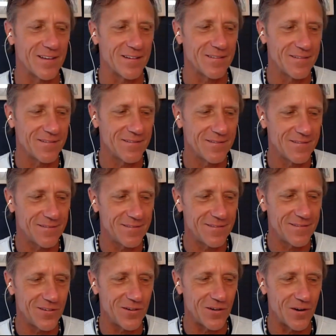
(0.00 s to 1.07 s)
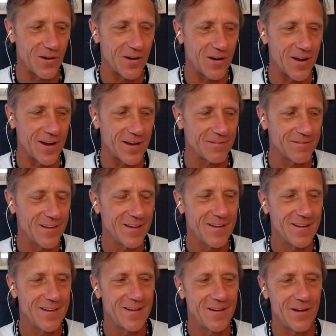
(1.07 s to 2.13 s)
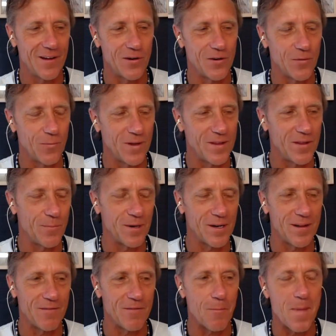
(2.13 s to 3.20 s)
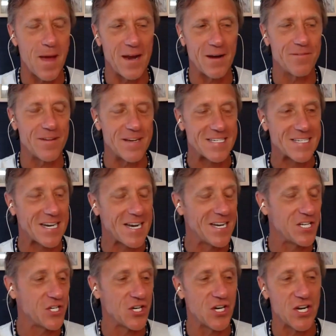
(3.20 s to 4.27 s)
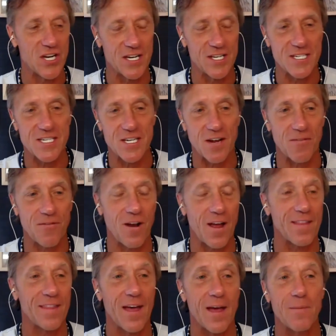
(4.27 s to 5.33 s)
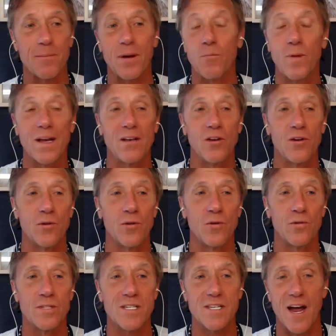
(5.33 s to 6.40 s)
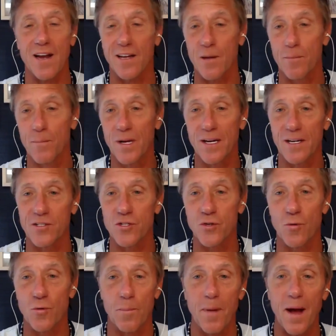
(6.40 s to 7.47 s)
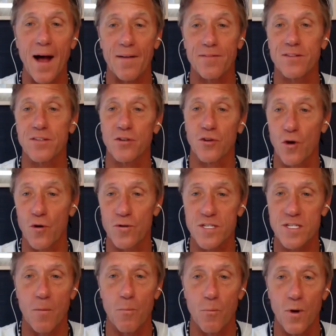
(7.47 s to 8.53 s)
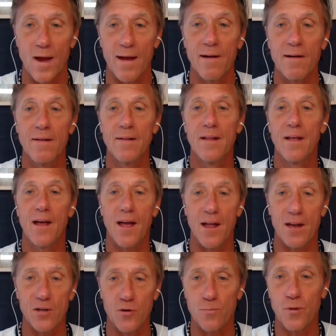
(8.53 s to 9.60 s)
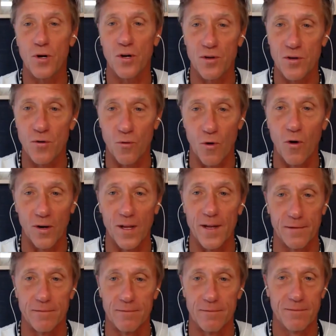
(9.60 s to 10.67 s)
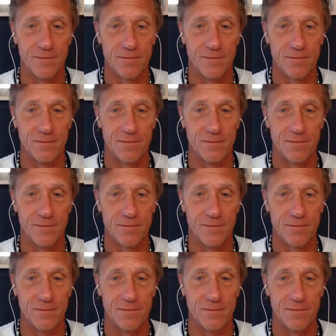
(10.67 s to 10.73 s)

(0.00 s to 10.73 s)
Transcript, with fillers: that, you know, like, I don't know whether you believe in manifestation and stuff like that, but when you start committing to a path to go somewhere and you put, you're all in,